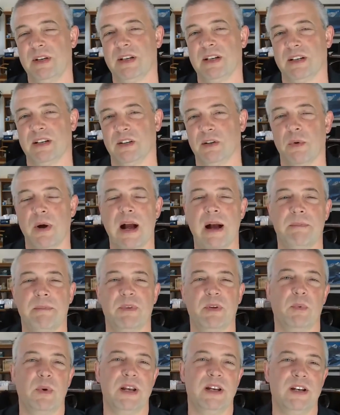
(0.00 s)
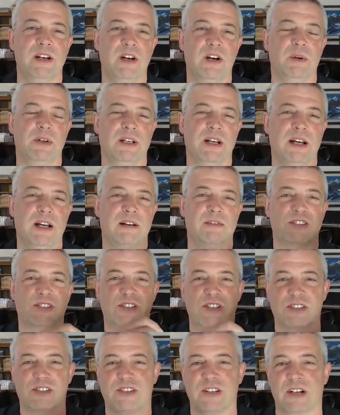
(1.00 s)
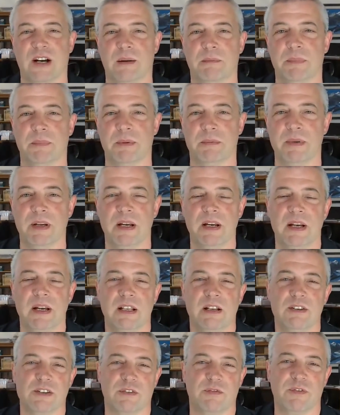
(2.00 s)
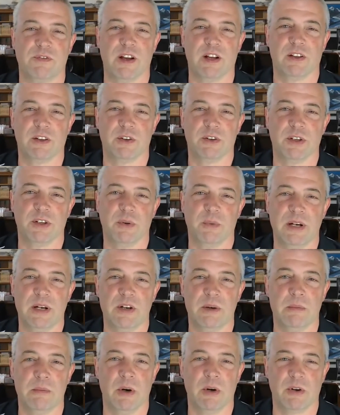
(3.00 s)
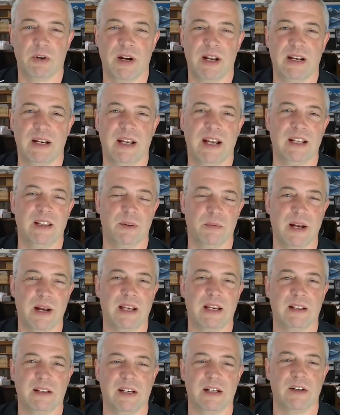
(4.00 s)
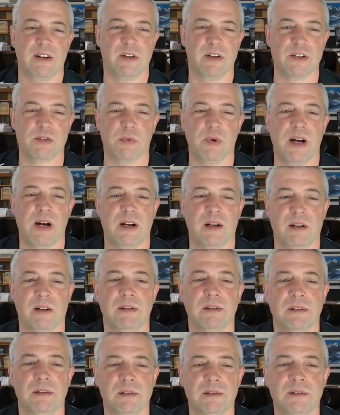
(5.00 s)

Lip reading: You could grab the window and kind of assist it up, but there was a failure in the window motor and the regulator as well.